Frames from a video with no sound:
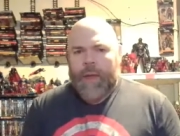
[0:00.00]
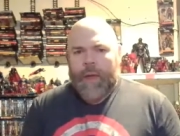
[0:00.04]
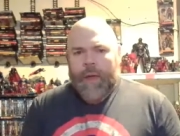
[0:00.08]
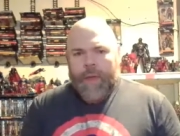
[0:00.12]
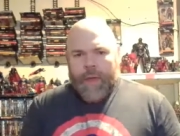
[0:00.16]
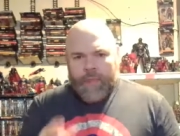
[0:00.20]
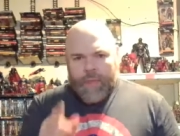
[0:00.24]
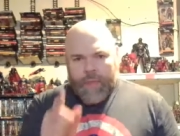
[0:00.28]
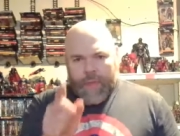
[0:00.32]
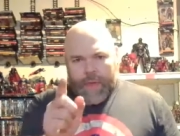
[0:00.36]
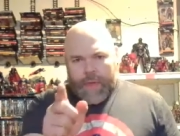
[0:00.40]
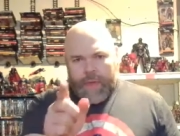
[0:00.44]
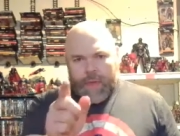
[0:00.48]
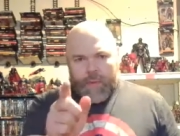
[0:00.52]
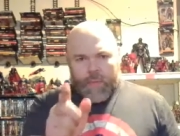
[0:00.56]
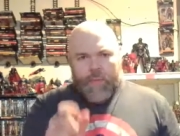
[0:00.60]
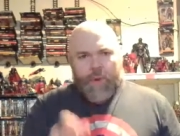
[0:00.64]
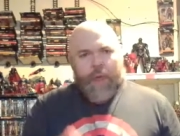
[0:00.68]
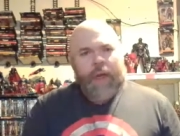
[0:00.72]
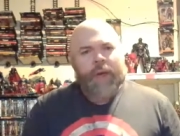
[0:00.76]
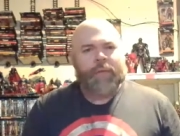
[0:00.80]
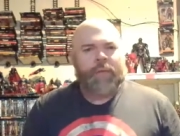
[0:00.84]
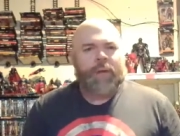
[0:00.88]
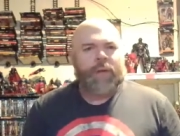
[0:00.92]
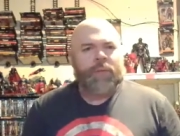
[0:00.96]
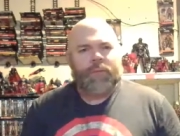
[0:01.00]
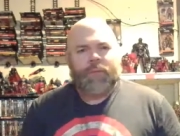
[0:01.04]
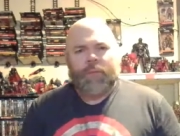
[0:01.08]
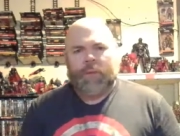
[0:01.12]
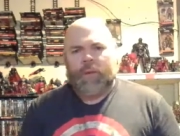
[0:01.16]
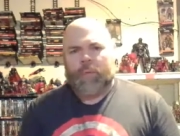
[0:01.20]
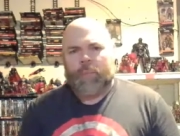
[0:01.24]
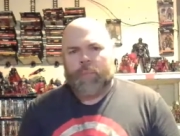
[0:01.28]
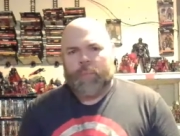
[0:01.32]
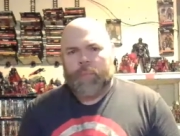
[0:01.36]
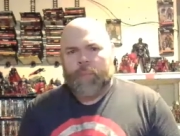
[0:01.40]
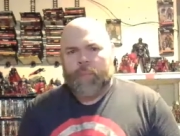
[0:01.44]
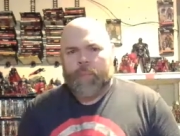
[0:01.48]
Thank you, Devin,
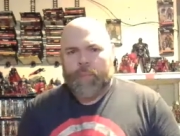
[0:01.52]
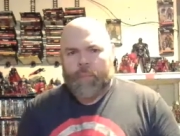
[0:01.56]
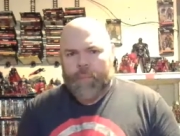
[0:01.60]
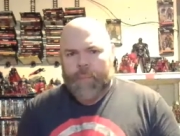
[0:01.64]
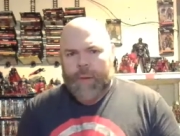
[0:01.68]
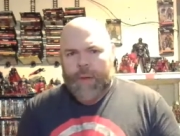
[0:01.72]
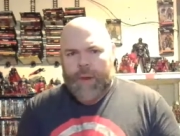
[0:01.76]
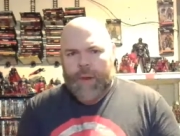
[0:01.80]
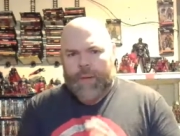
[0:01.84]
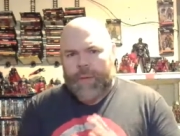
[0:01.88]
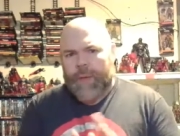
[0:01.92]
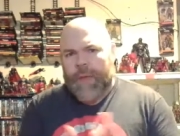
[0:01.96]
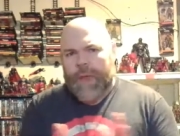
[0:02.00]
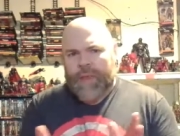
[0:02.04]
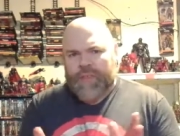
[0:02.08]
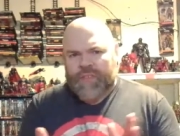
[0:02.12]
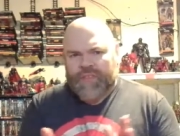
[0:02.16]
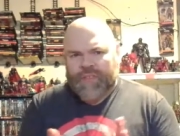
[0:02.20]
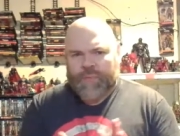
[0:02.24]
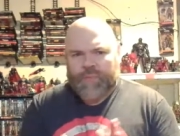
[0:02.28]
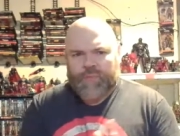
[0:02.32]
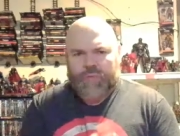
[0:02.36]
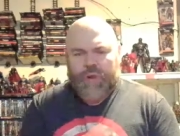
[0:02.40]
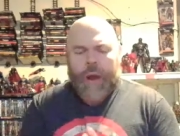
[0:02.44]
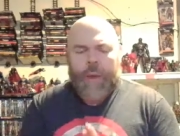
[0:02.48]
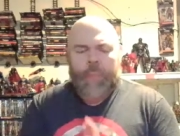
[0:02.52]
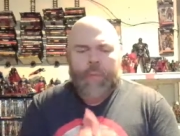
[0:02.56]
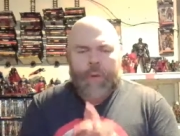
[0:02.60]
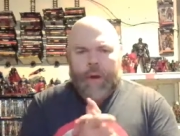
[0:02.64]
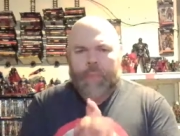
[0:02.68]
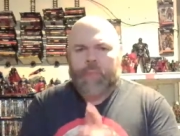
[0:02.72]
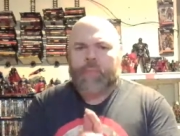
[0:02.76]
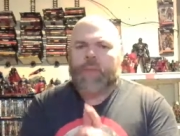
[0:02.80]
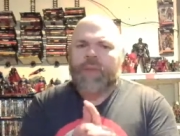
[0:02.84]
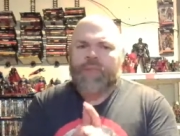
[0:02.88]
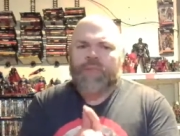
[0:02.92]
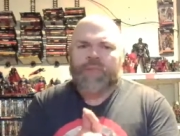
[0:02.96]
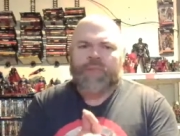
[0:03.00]
for being a late subscriber. I
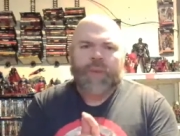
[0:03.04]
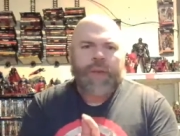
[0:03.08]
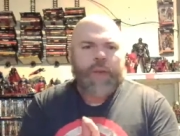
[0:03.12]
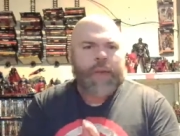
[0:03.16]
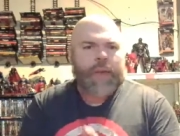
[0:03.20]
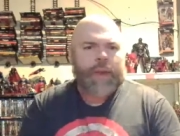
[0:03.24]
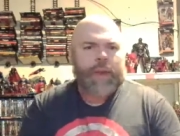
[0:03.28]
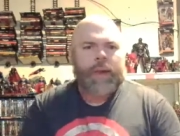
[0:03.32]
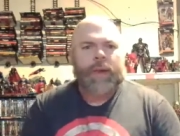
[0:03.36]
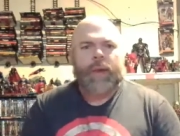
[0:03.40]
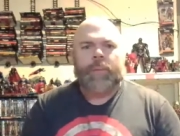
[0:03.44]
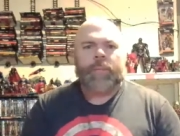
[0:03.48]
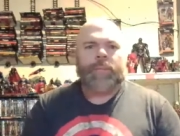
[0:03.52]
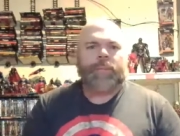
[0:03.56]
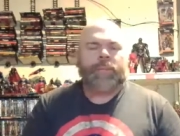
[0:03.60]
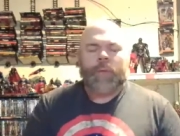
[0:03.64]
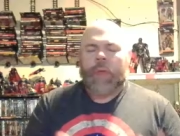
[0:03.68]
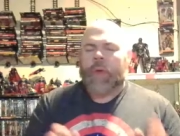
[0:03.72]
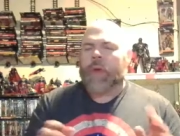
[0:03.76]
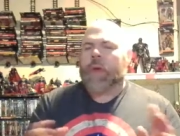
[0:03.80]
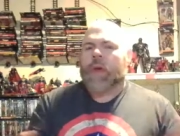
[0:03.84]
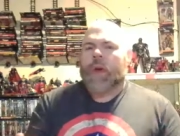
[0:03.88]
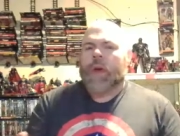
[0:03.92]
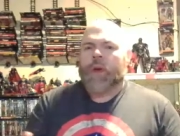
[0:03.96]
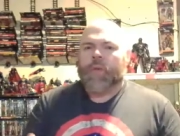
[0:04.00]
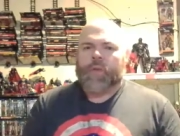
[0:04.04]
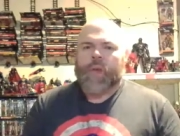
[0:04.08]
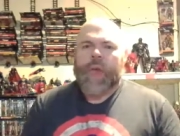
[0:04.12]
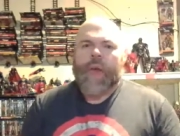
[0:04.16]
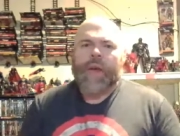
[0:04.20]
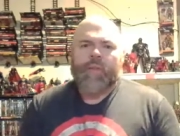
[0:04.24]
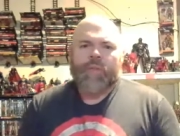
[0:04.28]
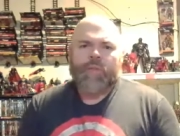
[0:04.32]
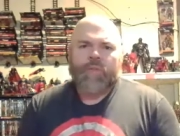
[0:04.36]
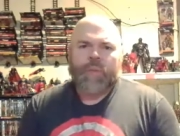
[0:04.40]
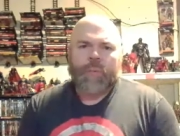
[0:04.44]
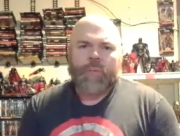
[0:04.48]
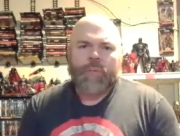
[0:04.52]
appreciate it. If you
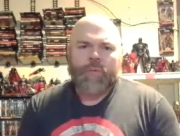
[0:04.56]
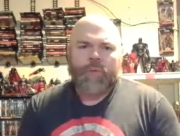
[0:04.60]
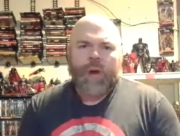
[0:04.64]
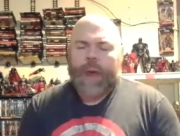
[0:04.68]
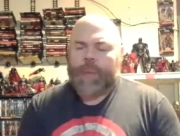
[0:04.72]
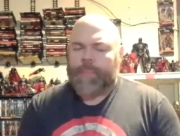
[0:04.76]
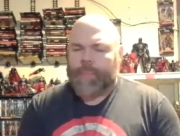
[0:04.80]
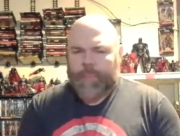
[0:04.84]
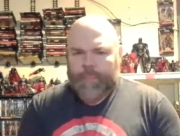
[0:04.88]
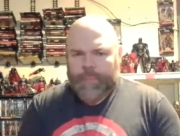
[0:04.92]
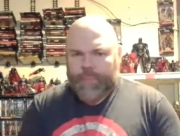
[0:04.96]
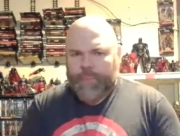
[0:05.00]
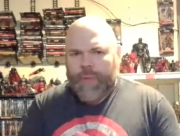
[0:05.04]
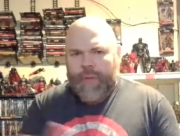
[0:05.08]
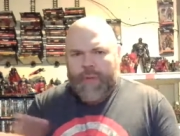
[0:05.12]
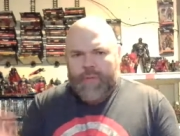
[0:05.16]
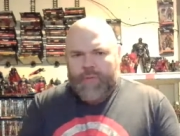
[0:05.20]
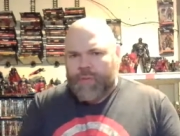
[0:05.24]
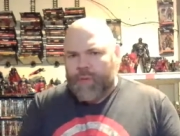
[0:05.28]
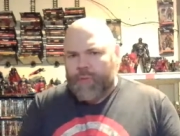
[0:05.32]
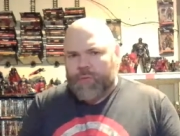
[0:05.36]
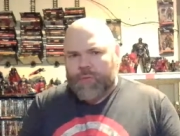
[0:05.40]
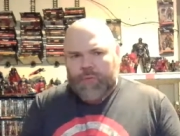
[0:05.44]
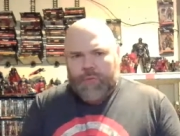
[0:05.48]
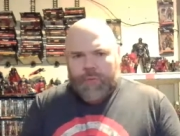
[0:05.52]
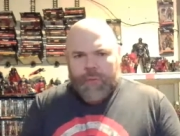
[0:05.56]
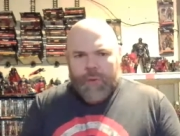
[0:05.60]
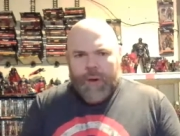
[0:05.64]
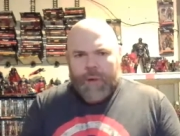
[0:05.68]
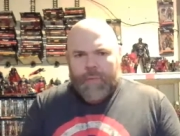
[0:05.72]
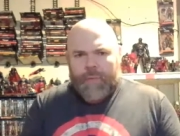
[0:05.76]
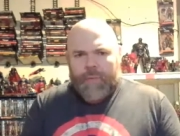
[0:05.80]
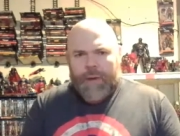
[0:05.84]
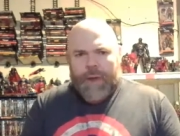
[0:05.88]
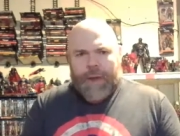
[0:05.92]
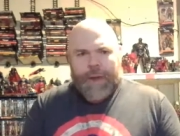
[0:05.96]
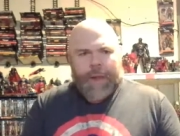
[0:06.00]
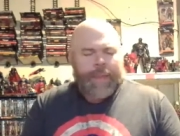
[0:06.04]
haven't subscribed, please do so
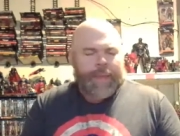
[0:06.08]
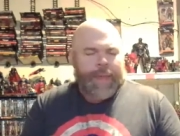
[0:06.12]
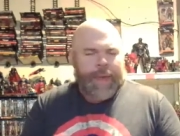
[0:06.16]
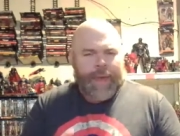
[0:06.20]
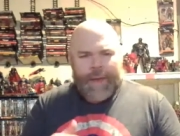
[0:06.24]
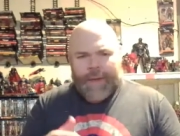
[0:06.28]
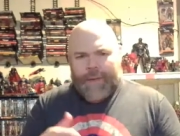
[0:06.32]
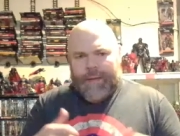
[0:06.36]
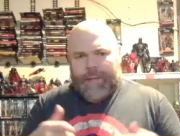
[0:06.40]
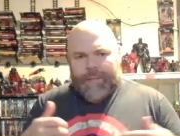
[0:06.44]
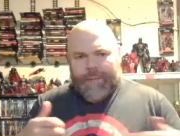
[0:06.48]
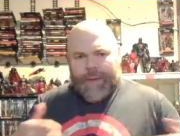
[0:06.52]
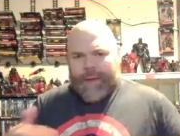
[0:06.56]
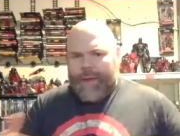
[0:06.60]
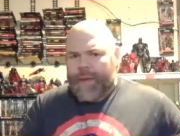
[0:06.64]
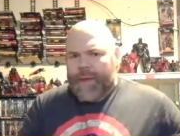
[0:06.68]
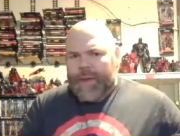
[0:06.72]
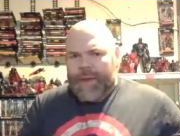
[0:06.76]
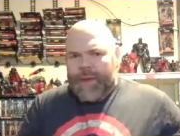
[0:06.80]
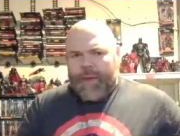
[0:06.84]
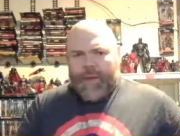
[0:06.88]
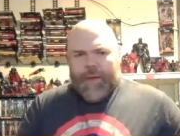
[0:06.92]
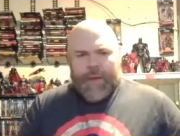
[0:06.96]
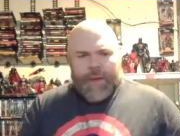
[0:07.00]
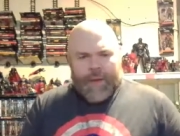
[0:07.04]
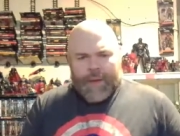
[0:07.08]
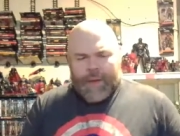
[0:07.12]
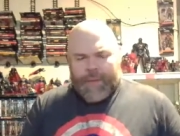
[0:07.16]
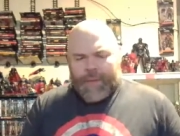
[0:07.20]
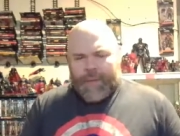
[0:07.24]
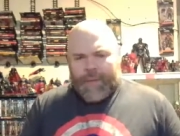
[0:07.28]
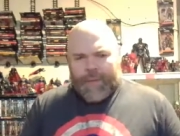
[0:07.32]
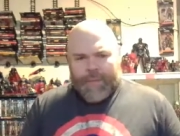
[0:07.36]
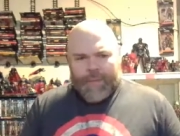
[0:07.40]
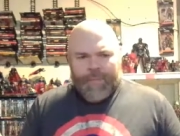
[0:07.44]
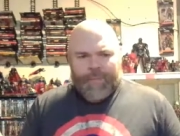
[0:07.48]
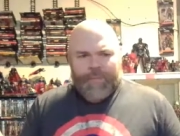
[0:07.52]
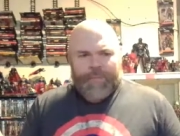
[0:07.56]
already. That way, you know, you
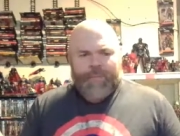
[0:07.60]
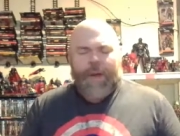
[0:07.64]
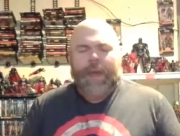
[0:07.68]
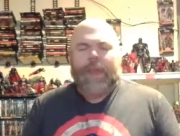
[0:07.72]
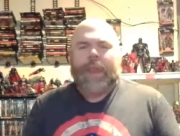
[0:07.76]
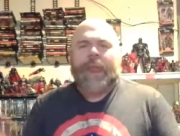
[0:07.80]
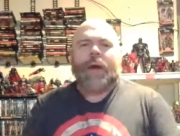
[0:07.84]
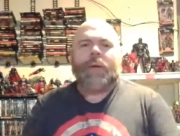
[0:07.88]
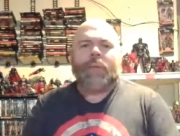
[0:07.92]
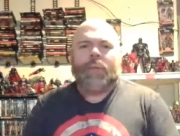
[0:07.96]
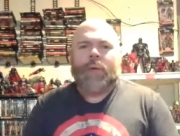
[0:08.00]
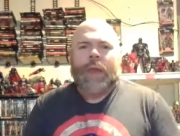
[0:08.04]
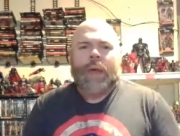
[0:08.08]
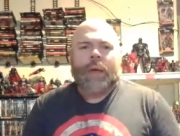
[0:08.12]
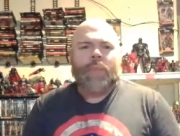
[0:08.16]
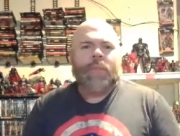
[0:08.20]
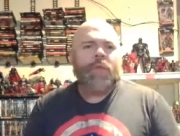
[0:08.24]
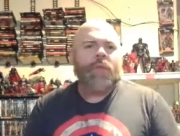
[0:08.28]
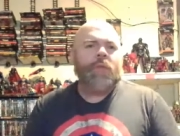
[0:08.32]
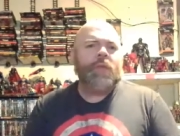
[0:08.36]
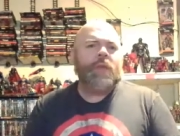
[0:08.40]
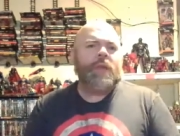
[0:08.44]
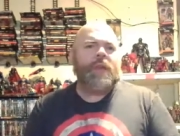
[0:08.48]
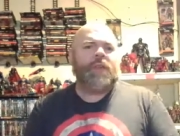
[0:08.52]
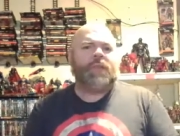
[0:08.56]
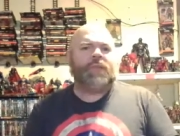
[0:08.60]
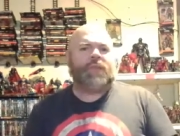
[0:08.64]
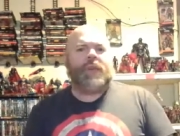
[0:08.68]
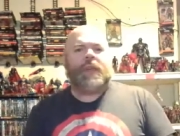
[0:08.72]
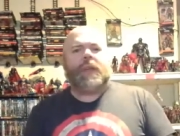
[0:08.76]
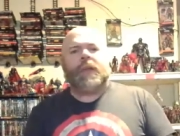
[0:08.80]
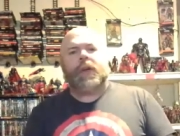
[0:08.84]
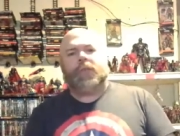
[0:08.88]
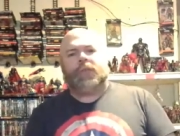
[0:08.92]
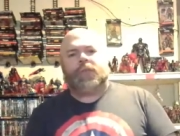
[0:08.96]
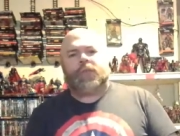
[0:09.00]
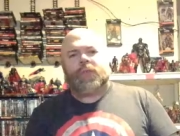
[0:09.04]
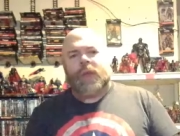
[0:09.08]
can find out when I'm doing these
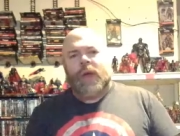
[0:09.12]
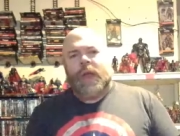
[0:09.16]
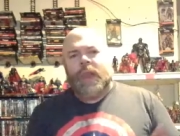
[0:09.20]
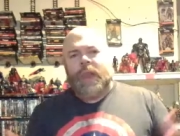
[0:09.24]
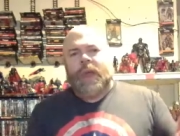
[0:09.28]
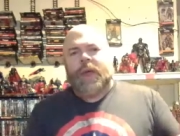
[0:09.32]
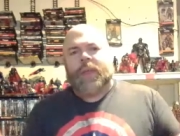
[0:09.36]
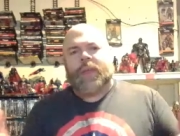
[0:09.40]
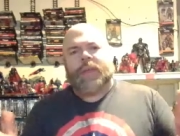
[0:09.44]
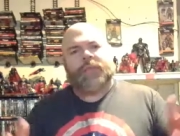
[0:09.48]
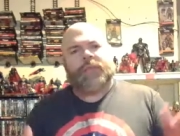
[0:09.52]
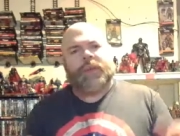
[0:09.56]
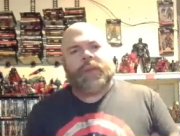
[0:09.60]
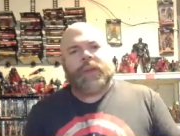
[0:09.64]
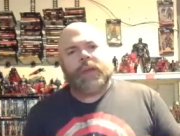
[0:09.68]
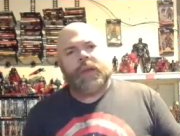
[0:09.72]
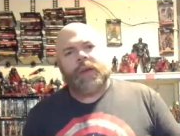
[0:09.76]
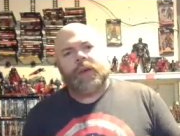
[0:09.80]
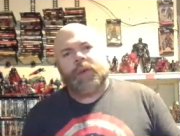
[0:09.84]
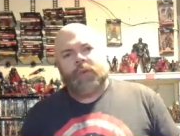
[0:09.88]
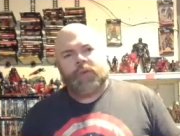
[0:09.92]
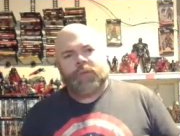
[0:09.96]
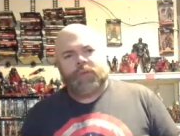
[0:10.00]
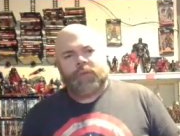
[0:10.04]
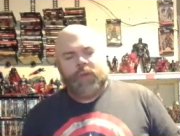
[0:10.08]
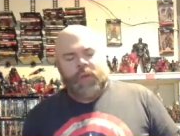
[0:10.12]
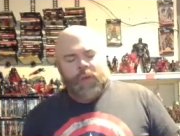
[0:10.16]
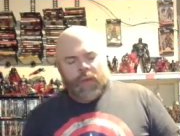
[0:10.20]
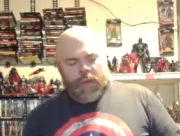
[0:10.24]
videos or any other videos.